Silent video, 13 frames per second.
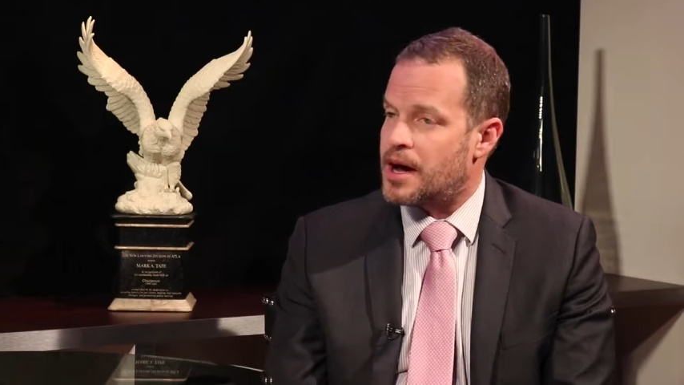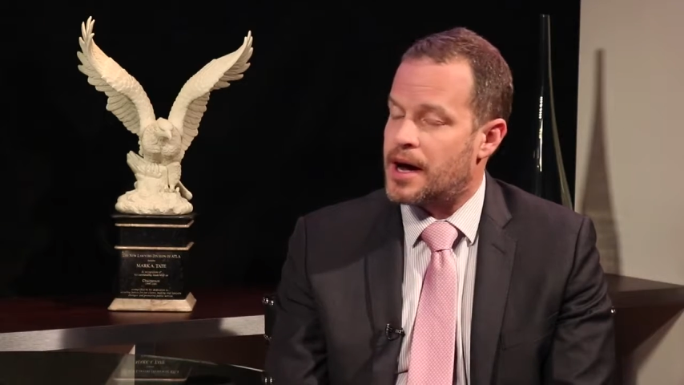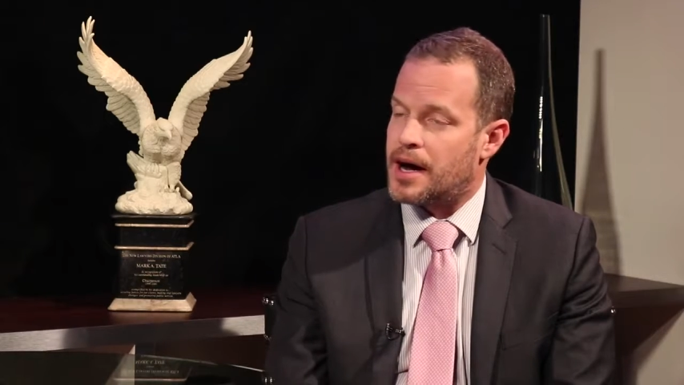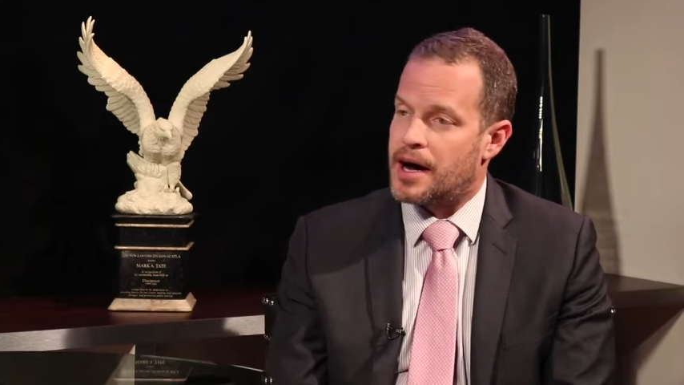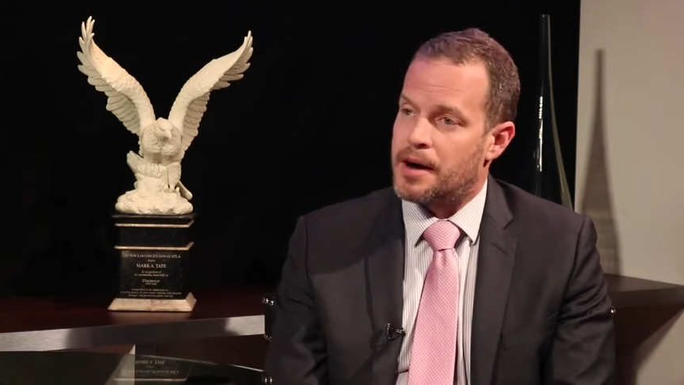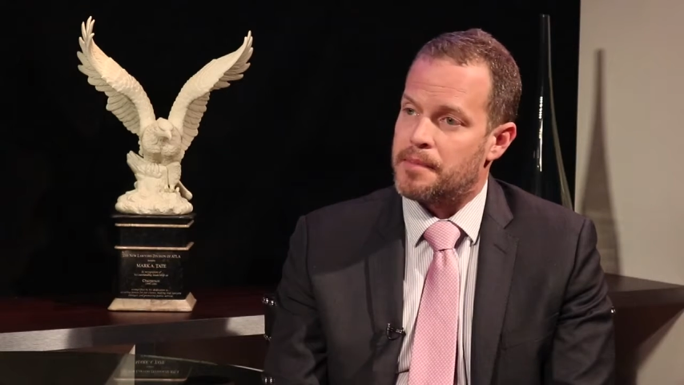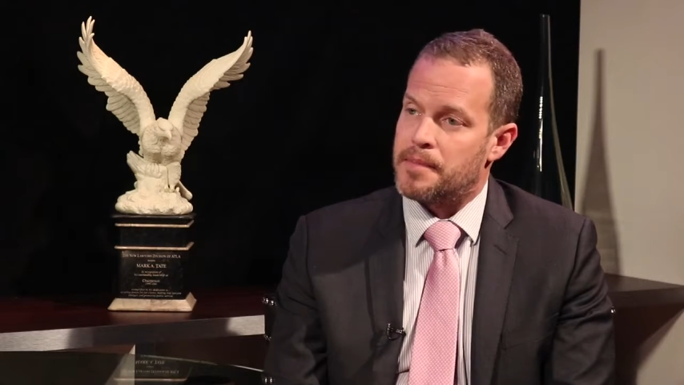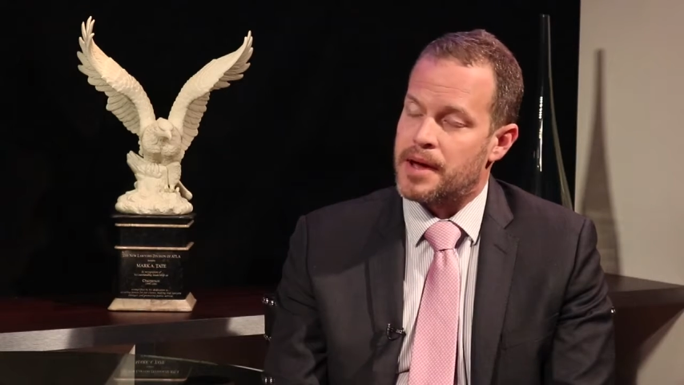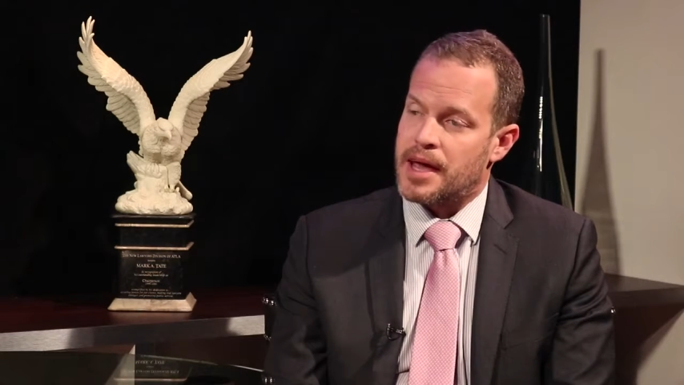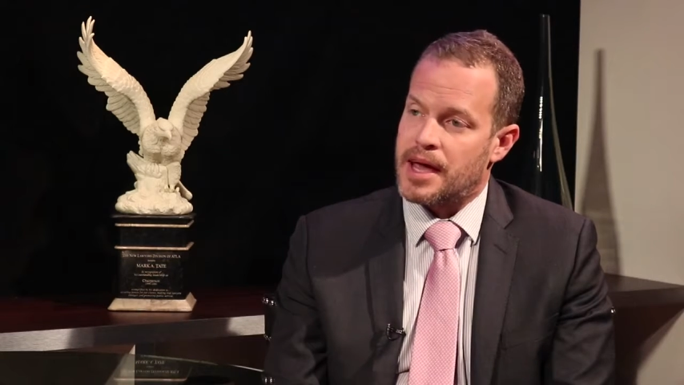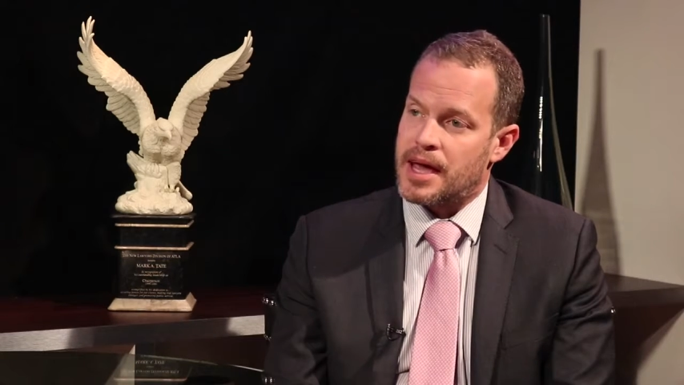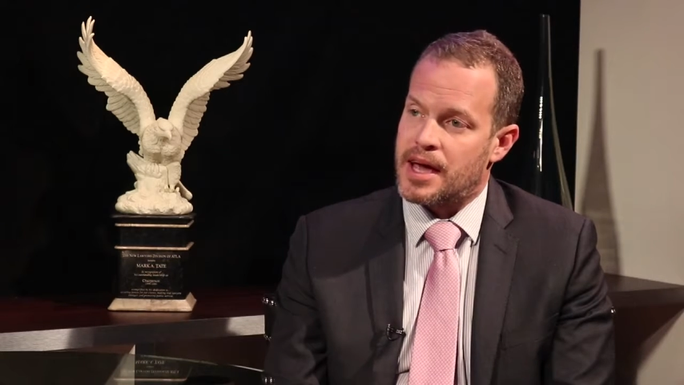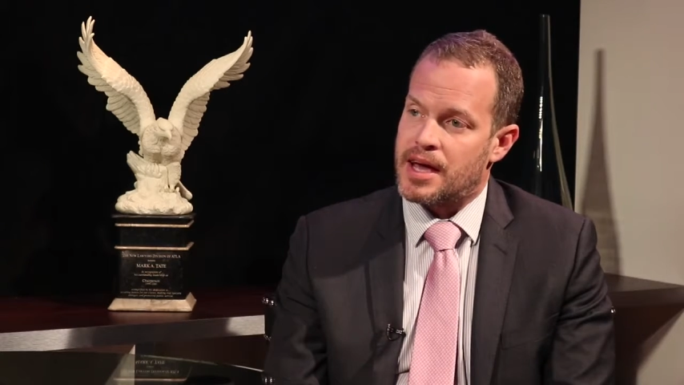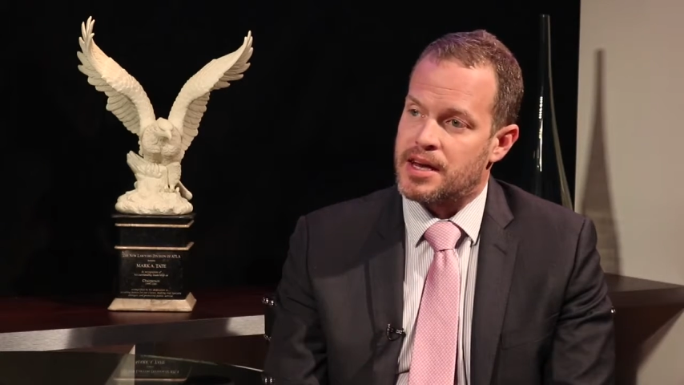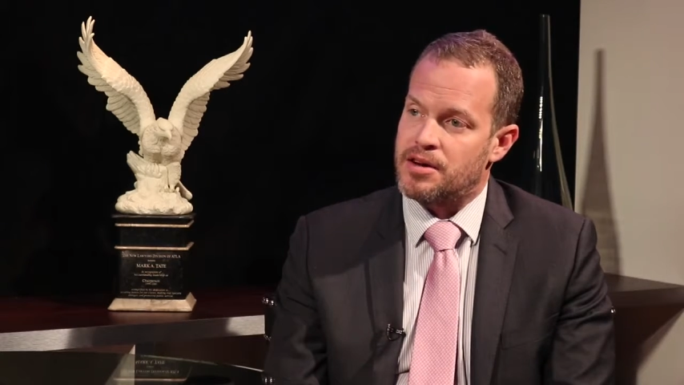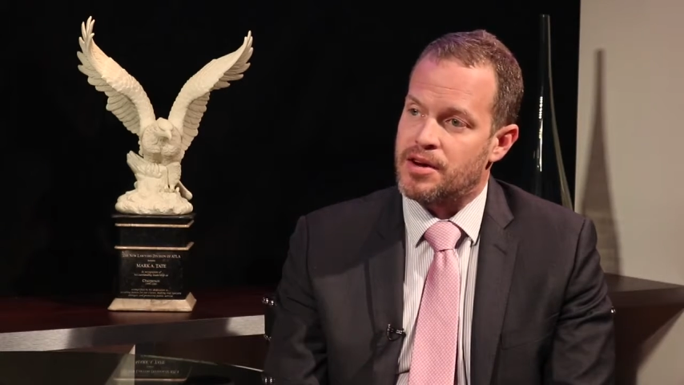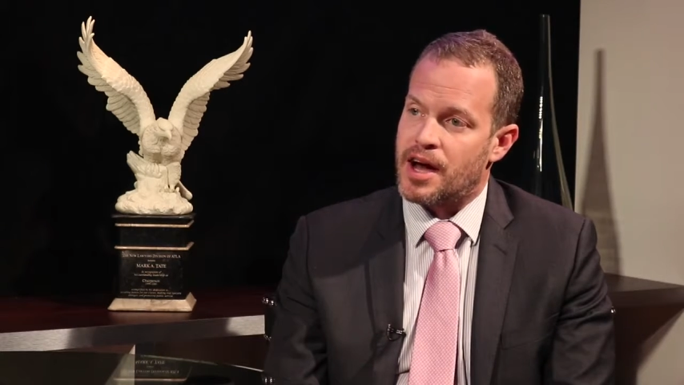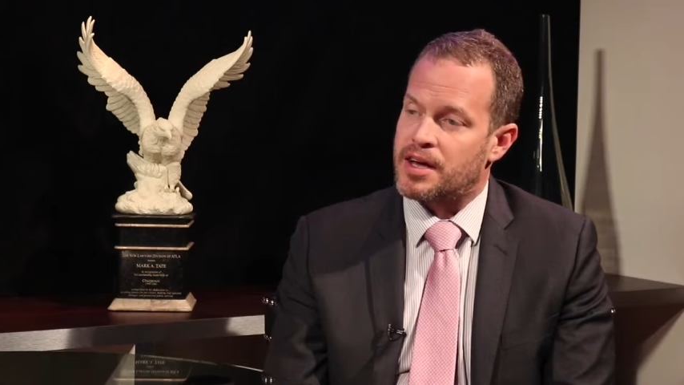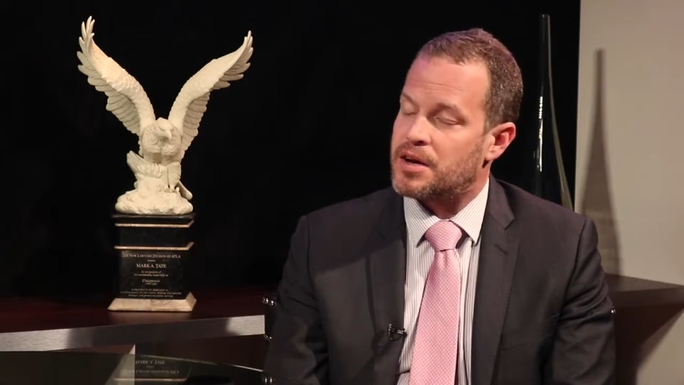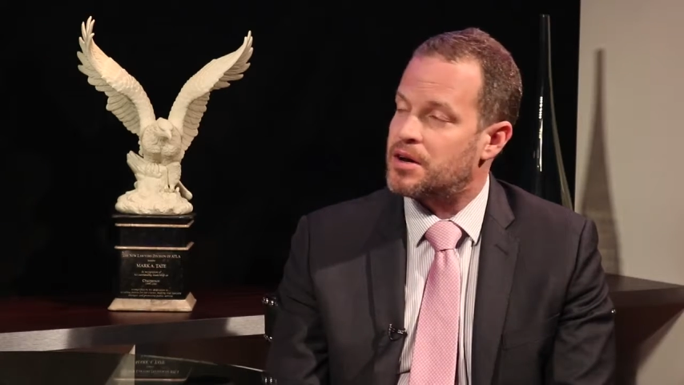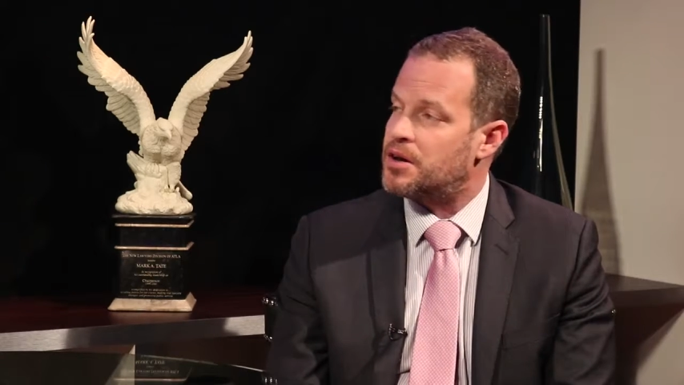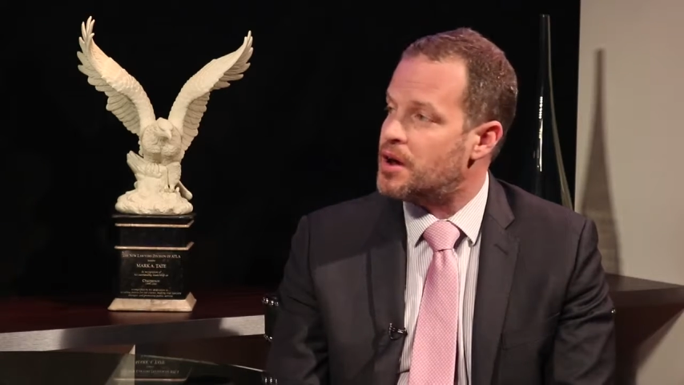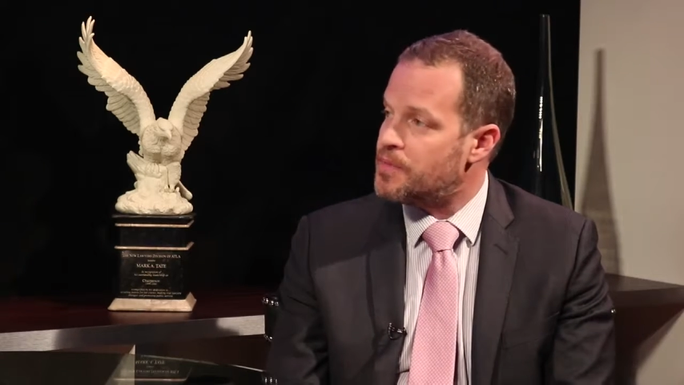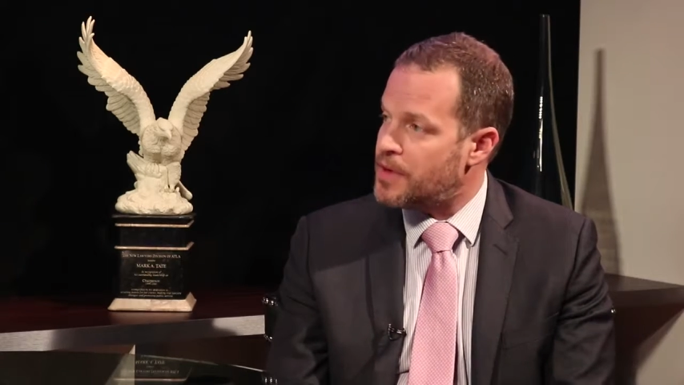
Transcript: And you're not going to know